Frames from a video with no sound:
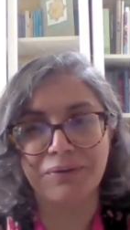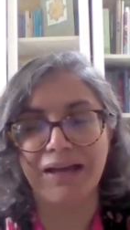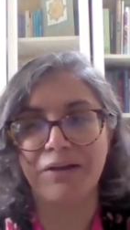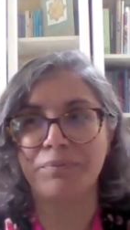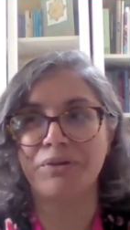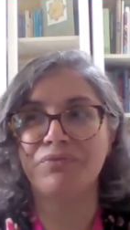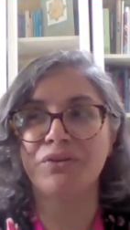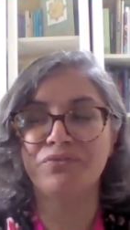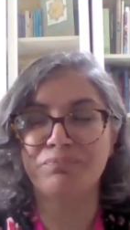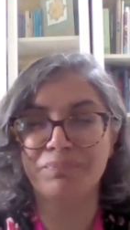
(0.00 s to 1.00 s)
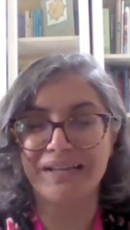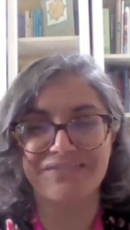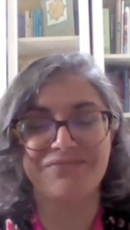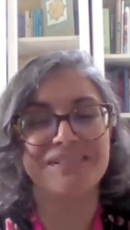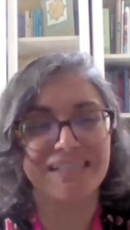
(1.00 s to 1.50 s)
help you feel better
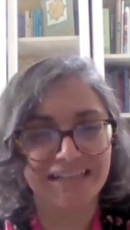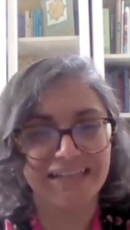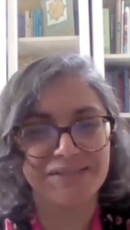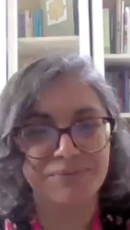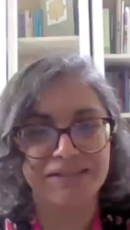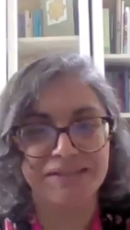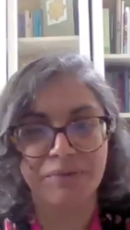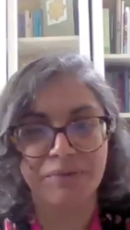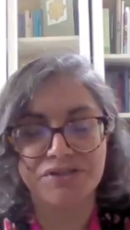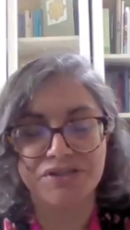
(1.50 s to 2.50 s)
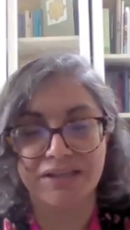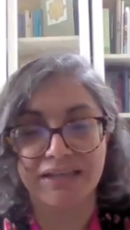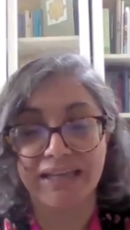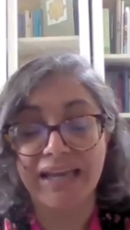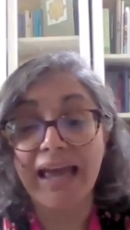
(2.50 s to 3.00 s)
physically as well as
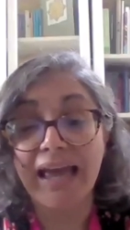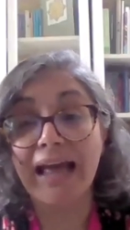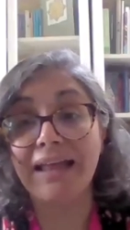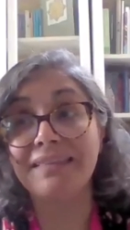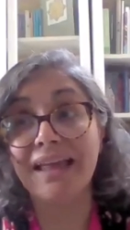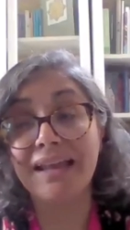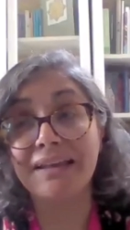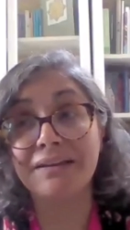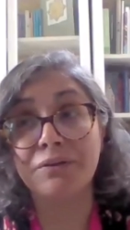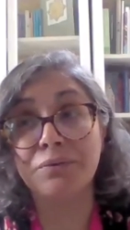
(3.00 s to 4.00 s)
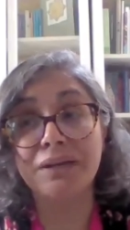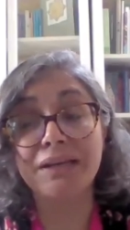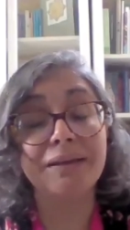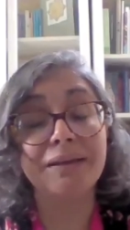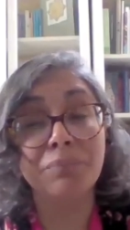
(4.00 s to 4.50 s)
emotionally. And then,
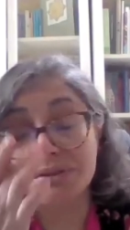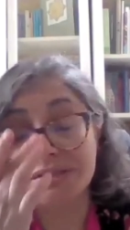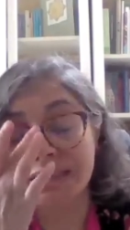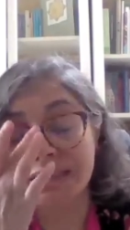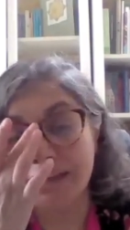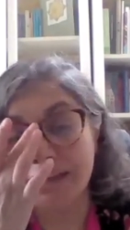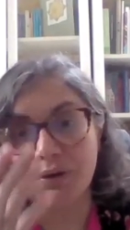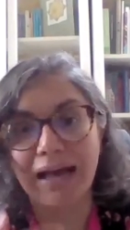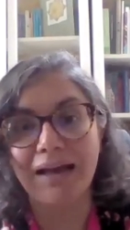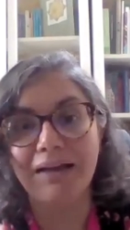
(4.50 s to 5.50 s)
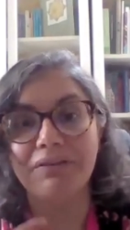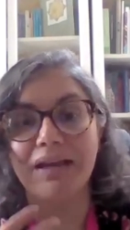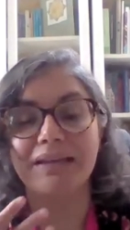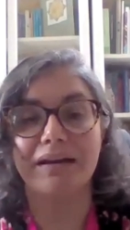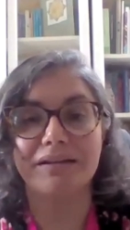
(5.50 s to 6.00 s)
really importantly, if you have
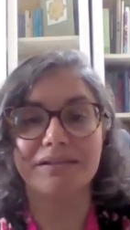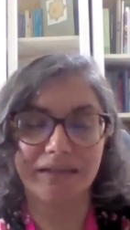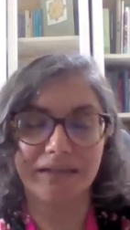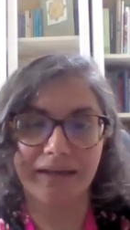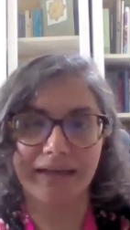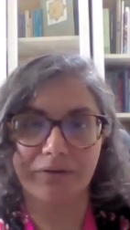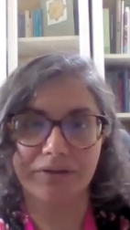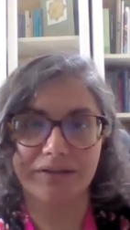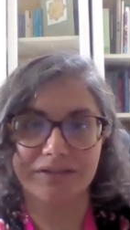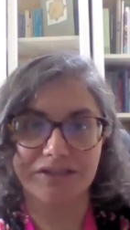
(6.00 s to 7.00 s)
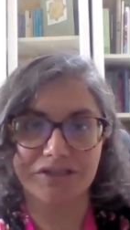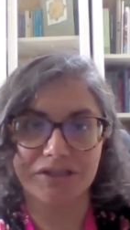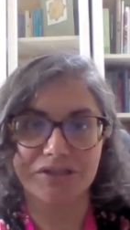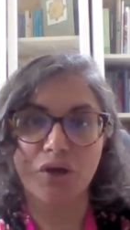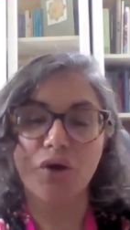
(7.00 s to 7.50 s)
any underlying health
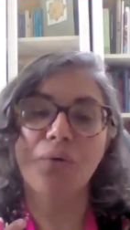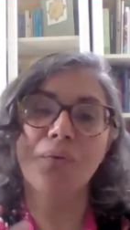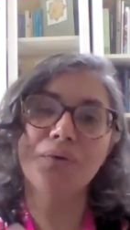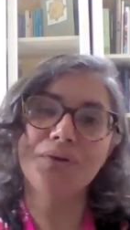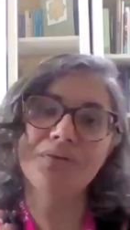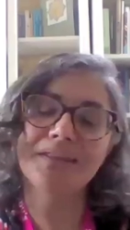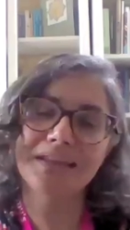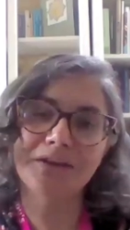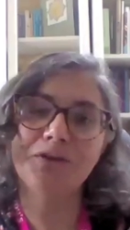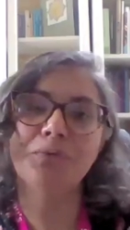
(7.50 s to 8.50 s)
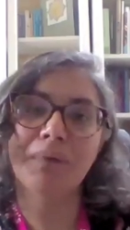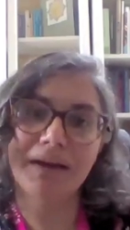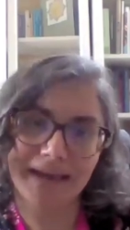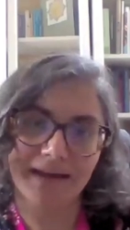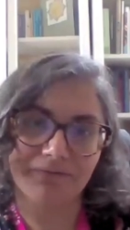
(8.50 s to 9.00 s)
conditions, or you think you
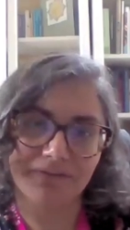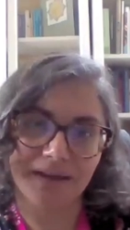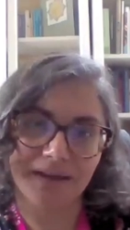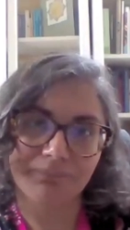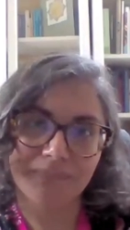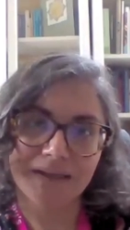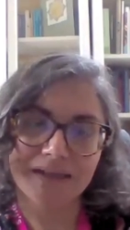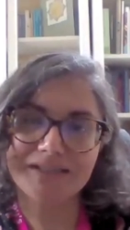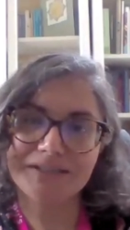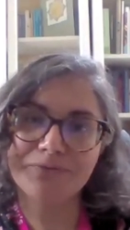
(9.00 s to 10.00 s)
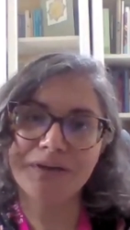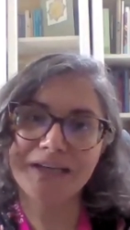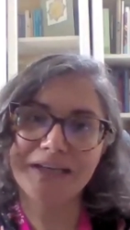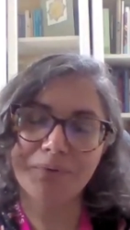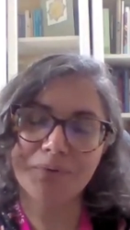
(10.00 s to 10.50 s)
might have them. So that's a
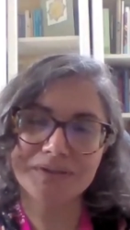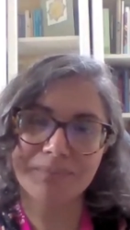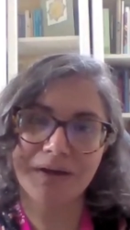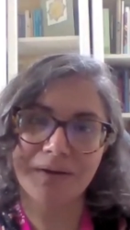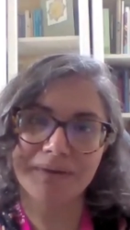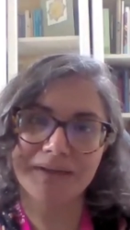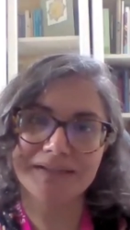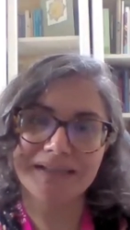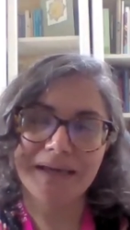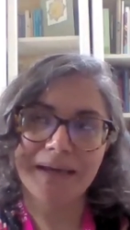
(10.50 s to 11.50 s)
really important part, because